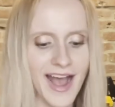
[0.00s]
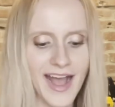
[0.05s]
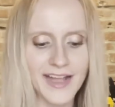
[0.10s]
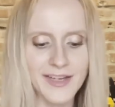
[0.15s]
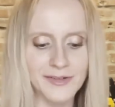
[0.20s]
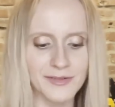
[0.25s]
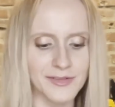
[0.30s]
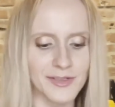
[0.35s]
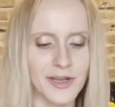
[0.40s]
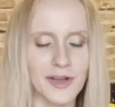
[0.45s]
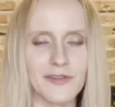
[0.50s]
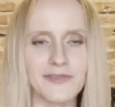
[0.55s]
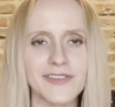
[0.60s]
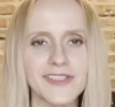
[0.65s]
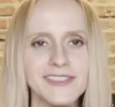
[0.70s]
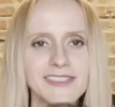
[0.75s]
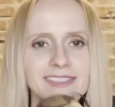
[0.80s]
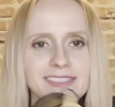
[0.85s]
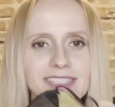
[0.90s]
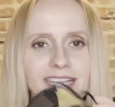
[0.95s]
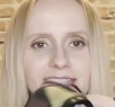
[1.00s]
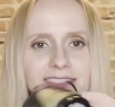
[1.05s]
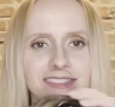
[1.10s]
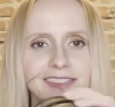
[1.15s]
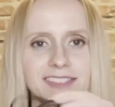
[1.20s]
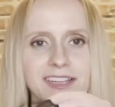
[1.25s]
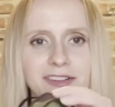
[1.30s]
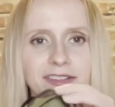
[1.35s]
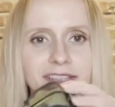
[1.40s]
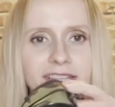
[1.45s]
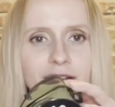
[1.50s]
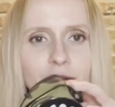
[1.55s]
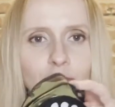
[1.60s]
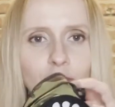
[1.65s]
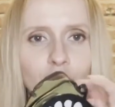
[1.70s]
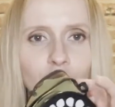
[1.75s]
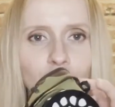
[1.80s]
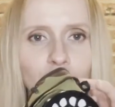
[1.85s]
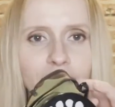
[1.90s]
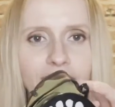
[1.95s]
I don't know if this is necessarily
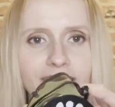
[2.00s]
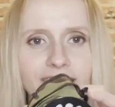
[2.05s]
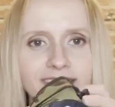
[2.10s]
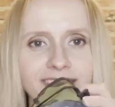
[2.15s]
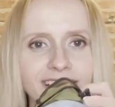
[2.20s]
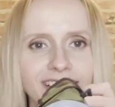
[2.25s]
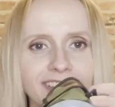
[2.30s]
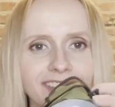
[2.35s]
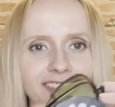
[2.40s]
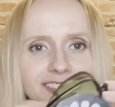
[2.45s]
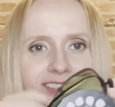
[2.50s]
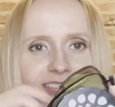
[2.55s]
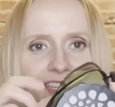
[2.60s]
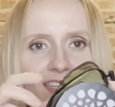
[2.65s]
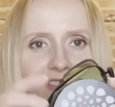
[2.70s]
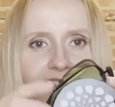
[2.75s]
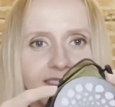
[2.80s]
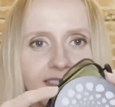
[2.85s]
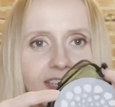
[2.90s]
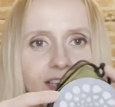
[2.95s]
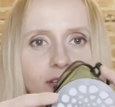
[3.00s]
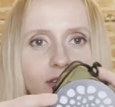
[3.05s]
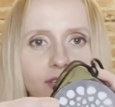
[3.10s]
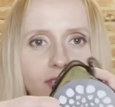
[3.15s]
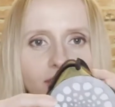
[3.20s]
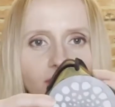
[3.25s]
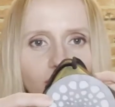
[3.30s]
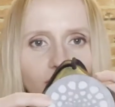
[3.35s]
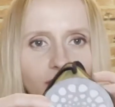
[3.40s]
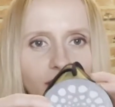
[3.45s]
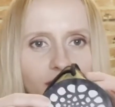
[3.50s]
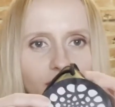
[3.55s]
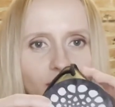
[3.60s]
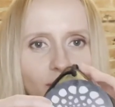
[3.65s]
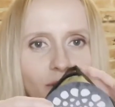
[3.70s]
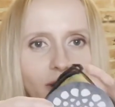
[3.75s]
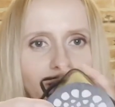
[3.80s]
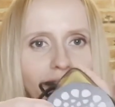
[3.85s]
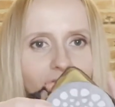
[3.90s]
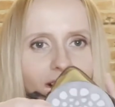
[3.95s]
appropriate because it looks like a sea creature that
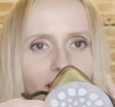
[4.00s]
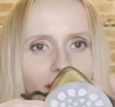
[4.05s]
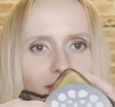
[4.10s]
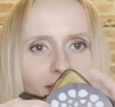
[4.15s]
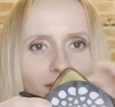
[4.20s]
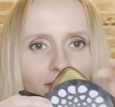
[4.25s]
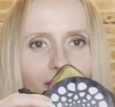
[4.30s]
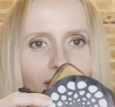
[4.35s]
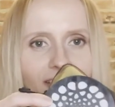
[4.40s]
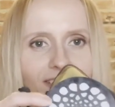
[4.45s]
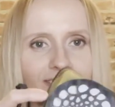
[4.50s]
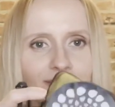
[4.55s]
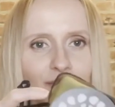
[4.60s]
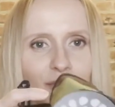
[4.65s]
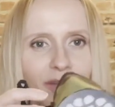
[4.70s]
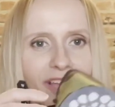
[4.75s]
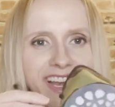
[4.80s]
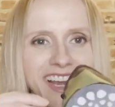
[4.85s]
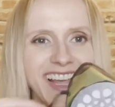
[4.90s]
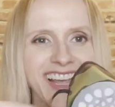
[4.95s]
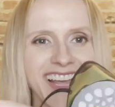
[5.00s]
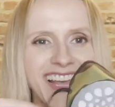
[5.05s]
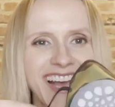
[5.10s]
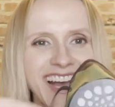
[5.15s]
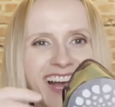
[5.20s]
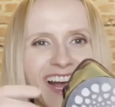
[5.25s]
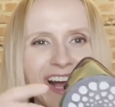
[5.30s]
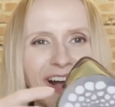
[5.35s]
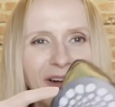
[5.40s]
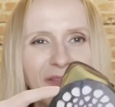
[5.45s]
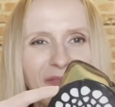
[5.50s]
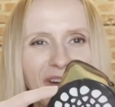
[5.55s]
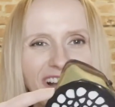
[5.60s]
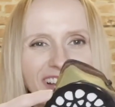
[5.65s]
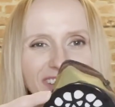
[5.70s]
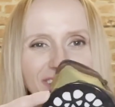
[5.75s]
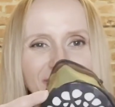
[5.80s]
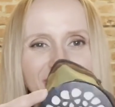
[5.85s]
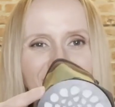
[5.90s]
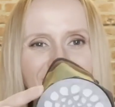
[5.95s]
you're wearing on your face, but
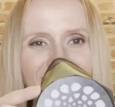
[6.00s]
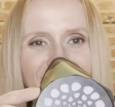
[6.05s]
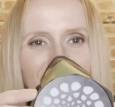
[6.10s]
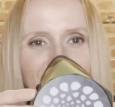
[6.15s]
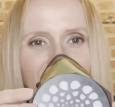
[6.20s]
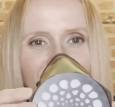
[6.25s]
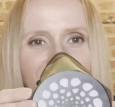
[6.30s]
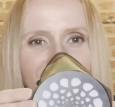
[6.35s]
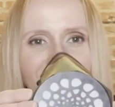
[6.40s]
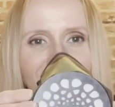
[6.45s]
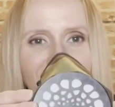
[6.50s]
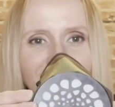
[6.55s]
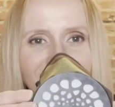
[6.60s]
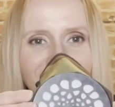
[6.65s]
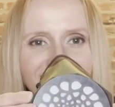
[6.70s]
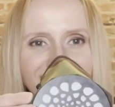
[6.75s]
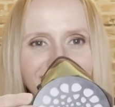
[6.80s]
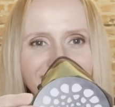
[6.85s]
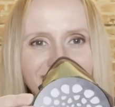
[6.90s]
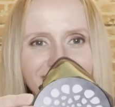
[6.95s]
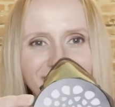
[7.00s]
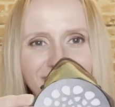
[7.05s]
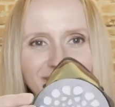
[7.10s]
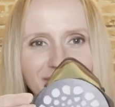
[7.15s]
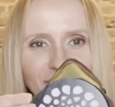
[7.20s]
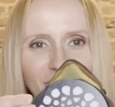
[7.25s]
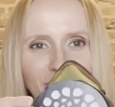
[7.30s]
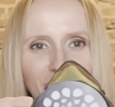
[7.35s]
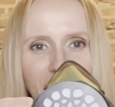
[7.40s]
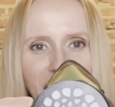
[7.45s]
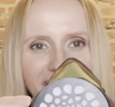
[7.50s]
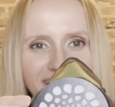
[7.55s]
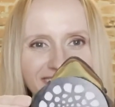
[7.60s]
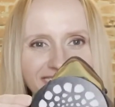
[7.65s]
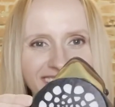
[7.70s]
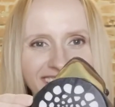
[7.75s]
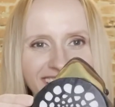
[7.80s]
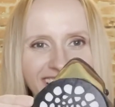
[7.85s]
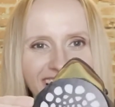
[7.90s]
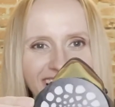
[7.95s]
I use it because it's just so
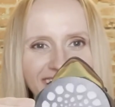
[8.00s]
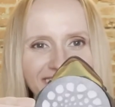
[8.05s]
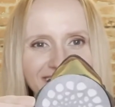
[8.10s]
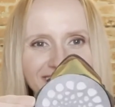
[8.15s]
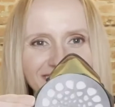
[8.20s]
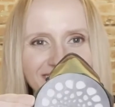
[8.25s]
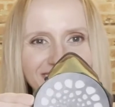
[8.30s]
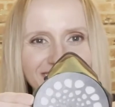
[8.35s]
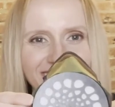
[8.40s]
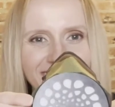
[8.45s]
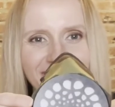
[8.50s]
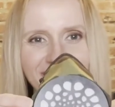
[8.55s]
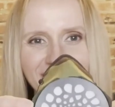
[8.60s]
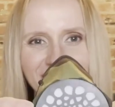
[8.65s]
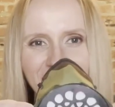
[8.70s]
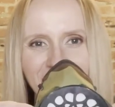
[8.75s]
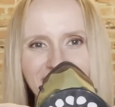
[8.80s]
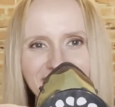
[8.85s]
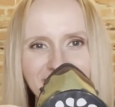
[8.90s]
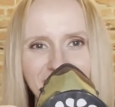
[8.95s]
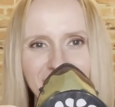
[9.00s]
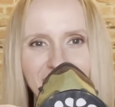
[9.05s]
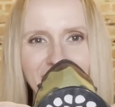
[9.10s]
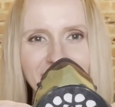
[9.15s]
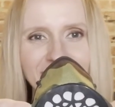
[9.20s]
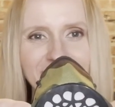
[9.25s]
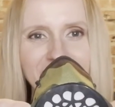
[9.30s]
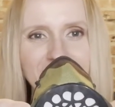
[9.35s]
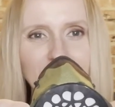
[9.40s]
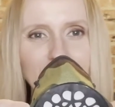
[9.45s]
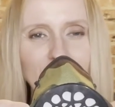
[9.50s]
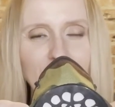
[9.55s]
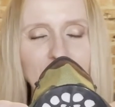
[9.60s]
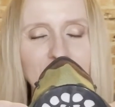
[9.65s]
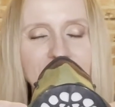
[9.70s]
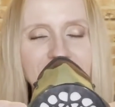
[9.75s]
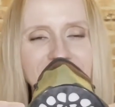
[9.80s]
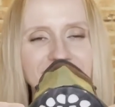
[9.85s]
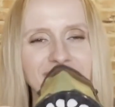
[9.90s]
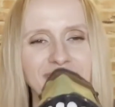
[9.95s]
fun, and it also has a functional
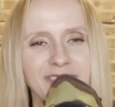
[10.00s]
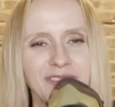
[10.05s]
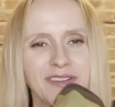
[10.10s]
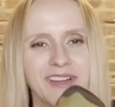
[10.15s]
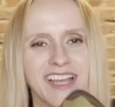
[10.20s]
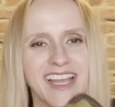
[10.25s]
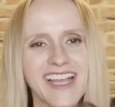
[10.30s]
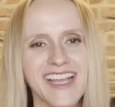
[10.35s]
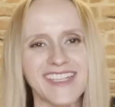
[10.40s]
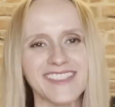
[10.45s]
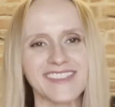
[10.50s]
purpose too.